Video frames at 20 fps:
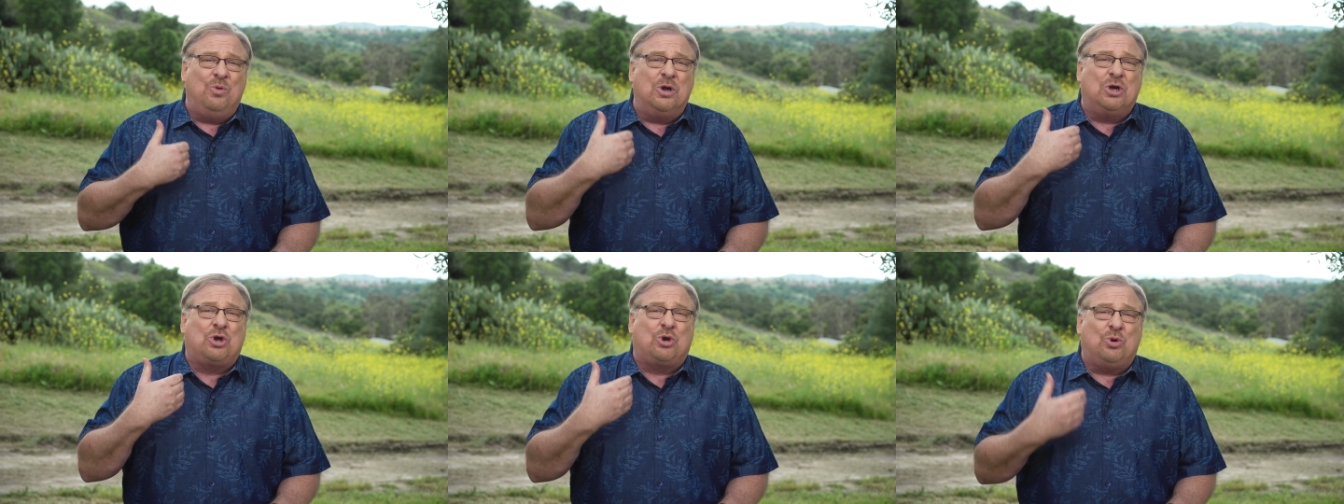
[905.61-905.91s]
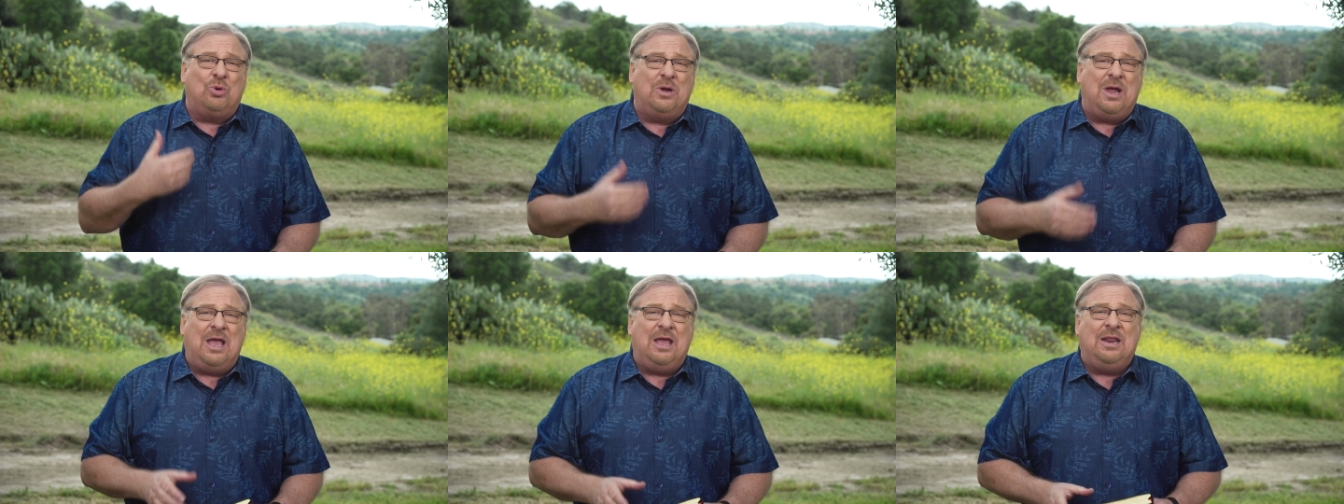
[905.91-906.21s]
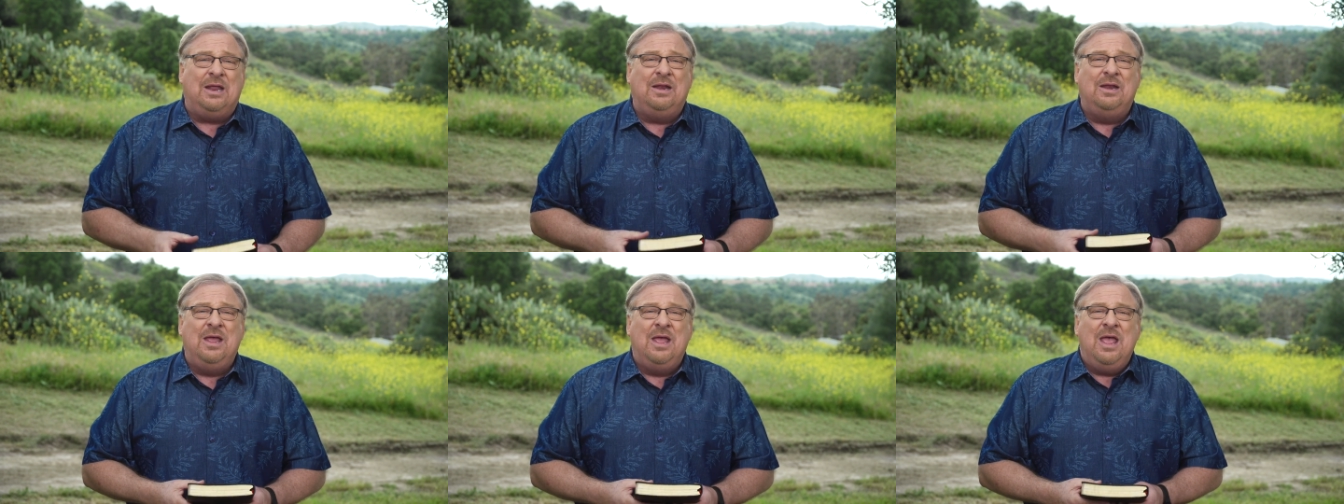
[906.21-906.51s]
We're
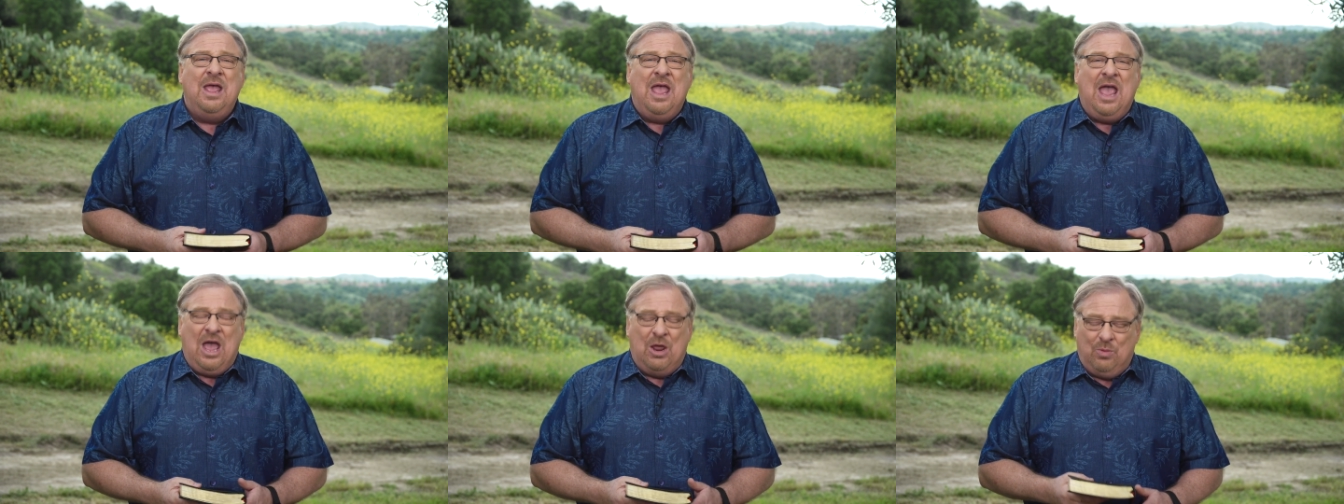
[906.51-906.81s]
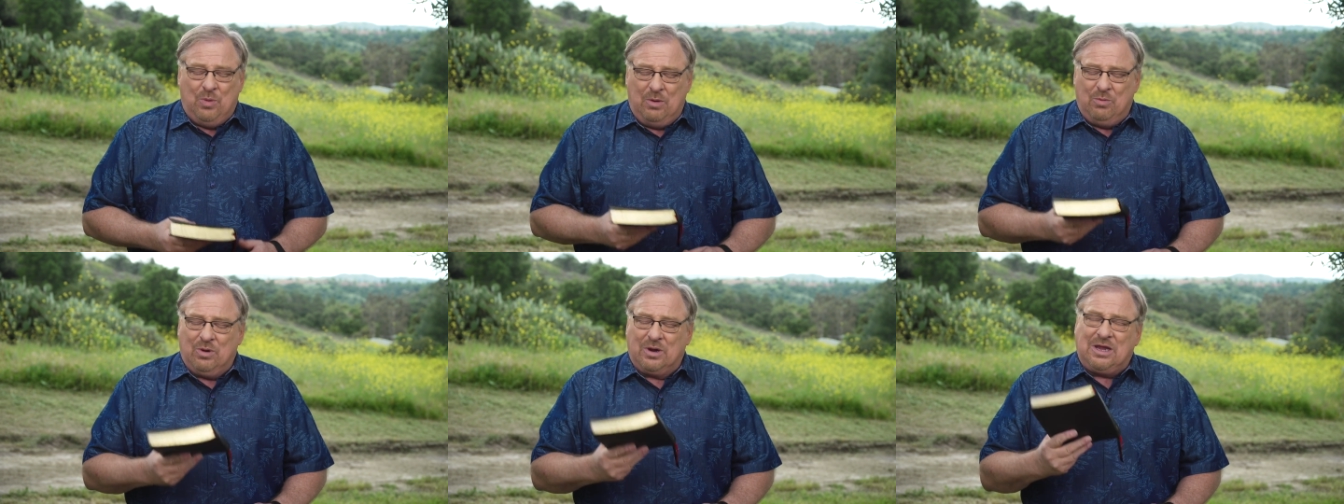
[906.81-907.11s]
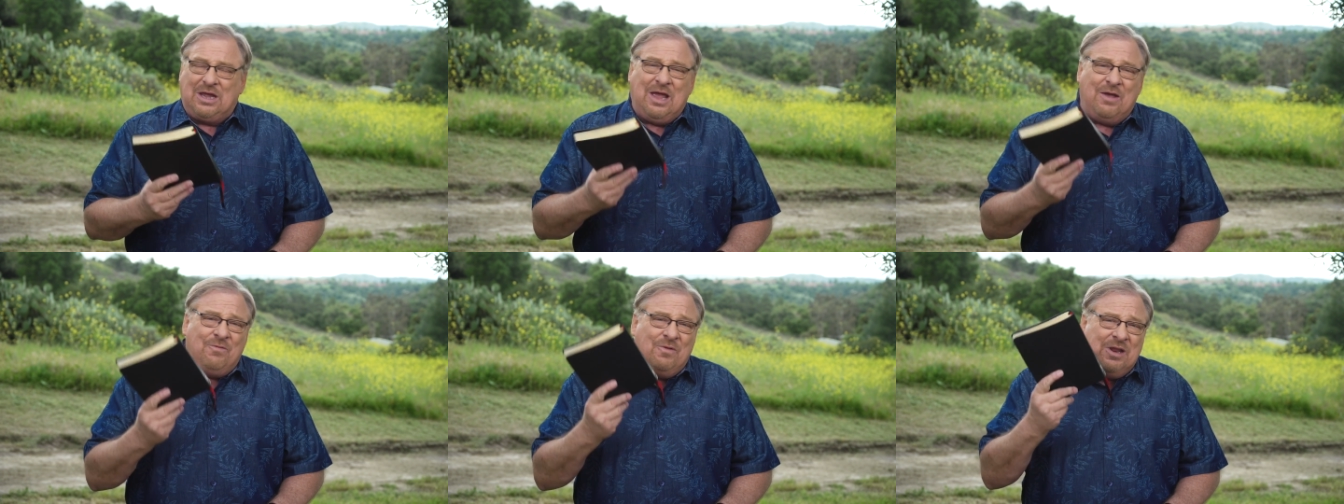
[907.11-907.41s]
created and we were
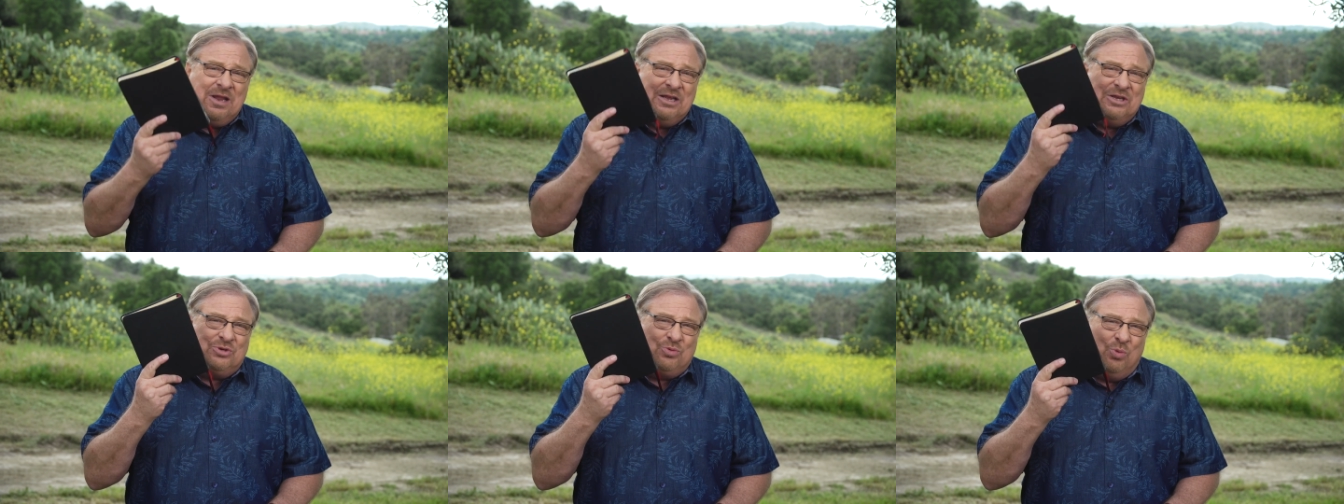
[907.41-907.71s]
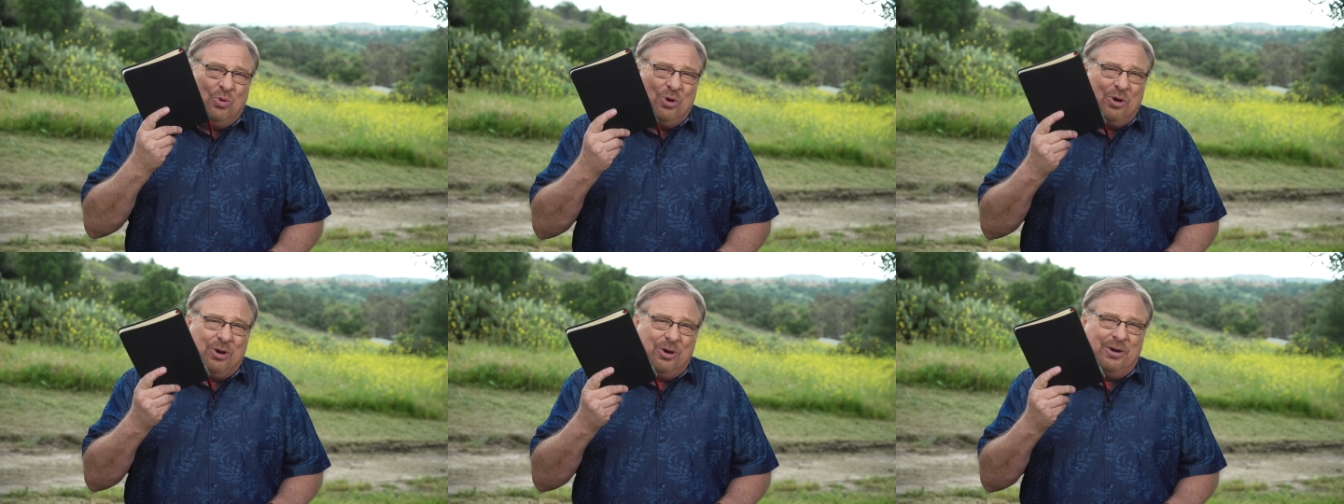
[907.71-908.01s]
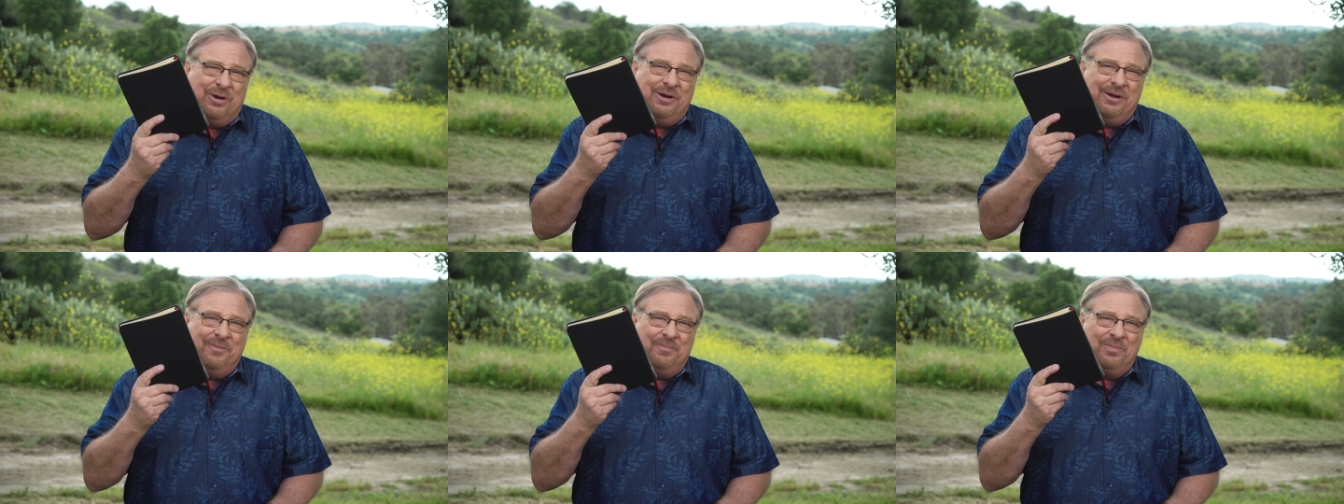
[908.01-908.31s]
given his
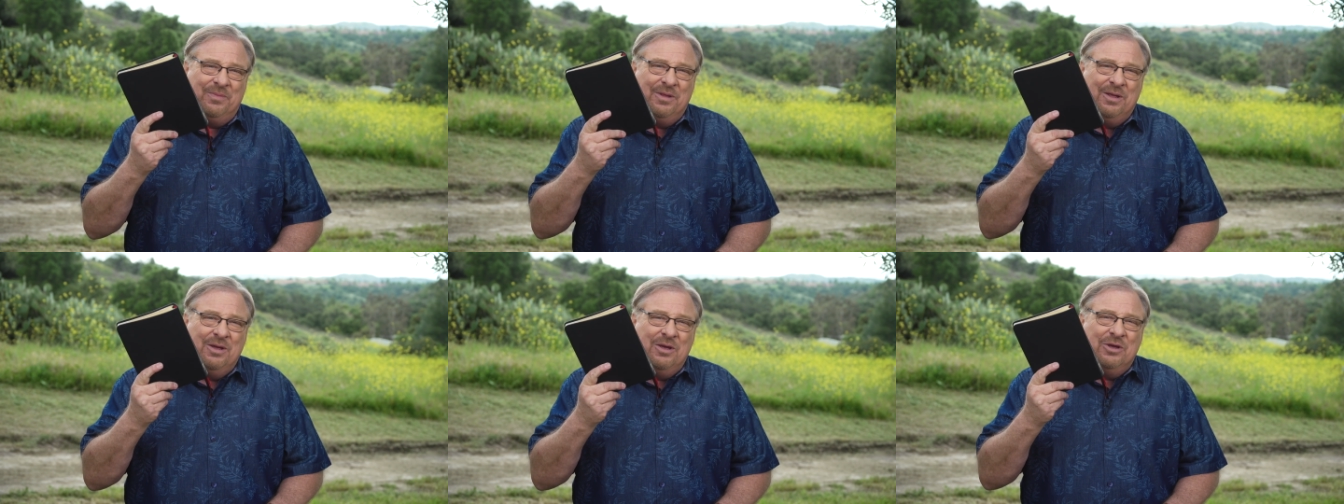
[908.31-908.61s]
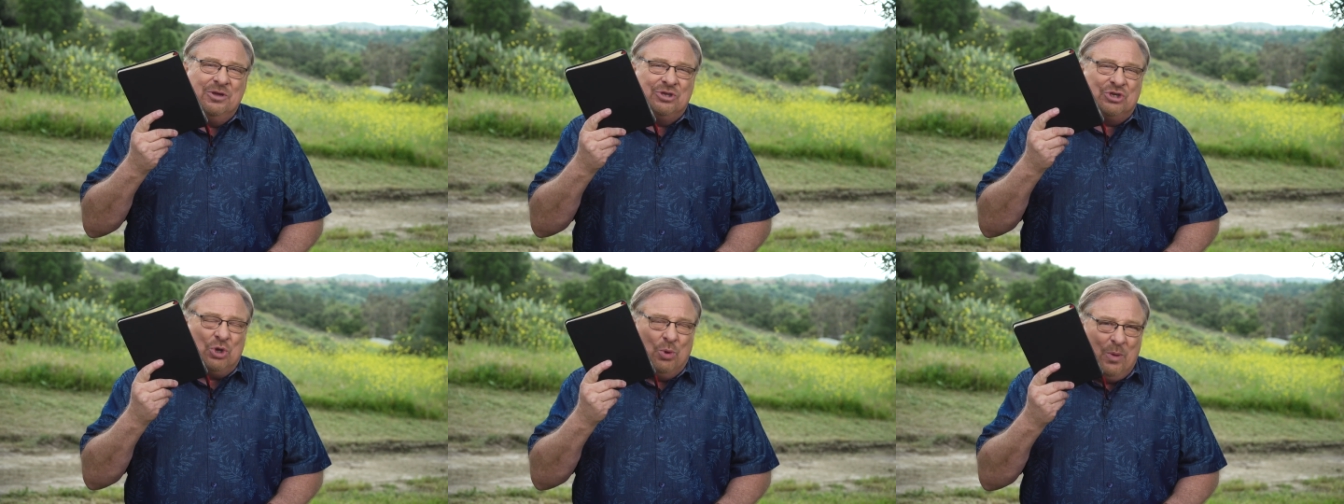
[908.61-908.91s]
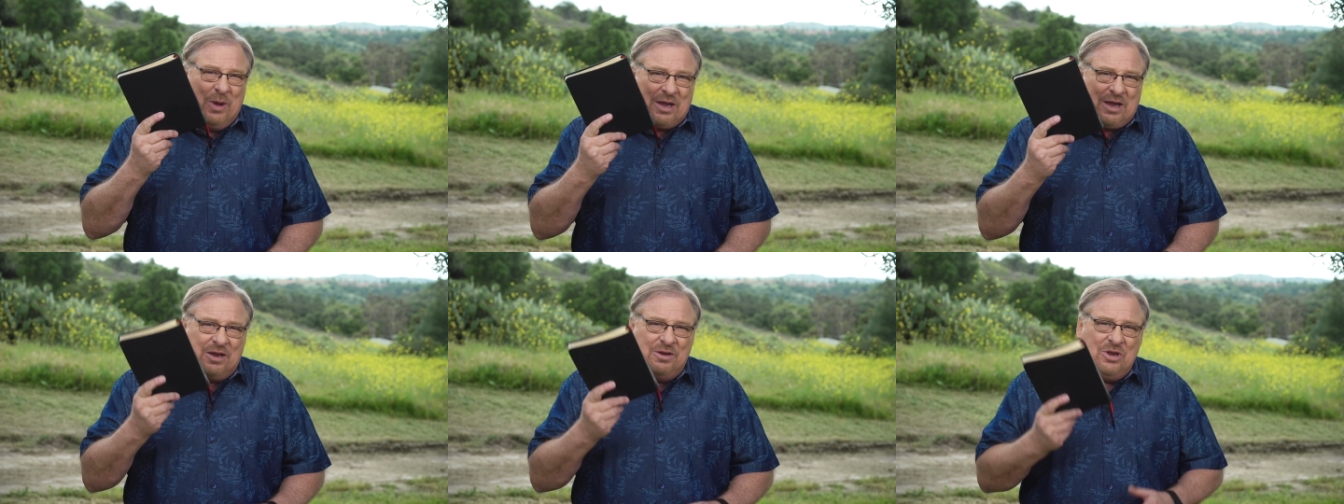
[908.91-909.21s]
word so
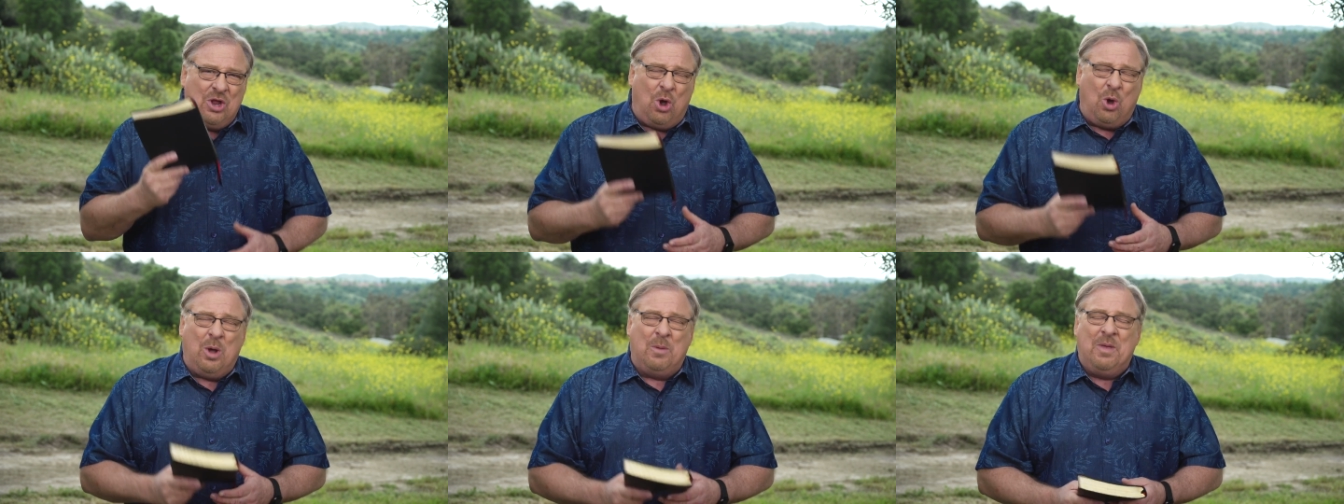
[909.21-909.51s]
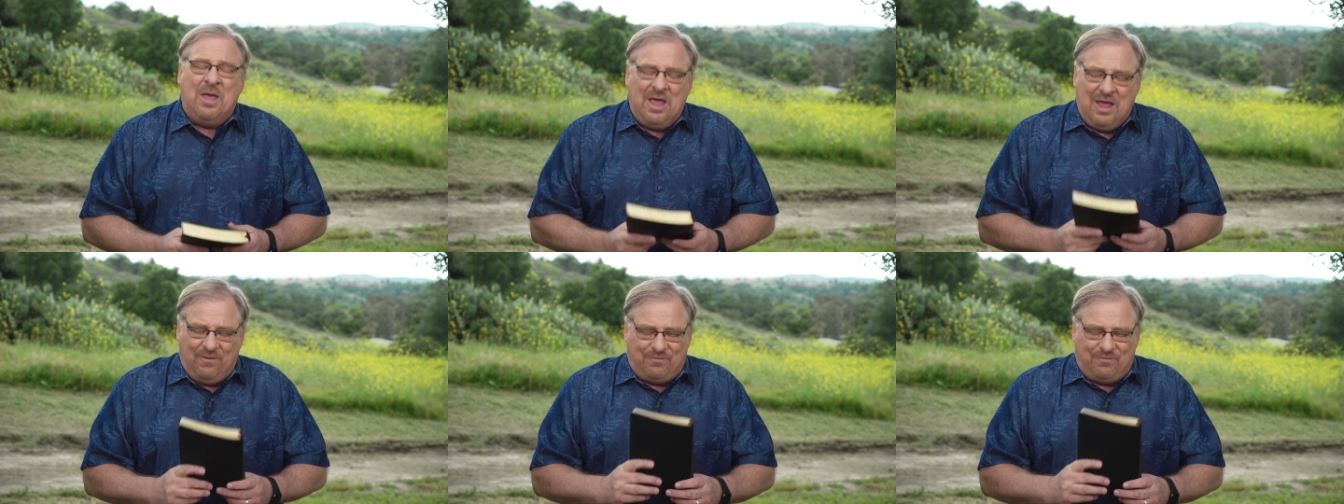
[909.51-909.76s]
we can know him.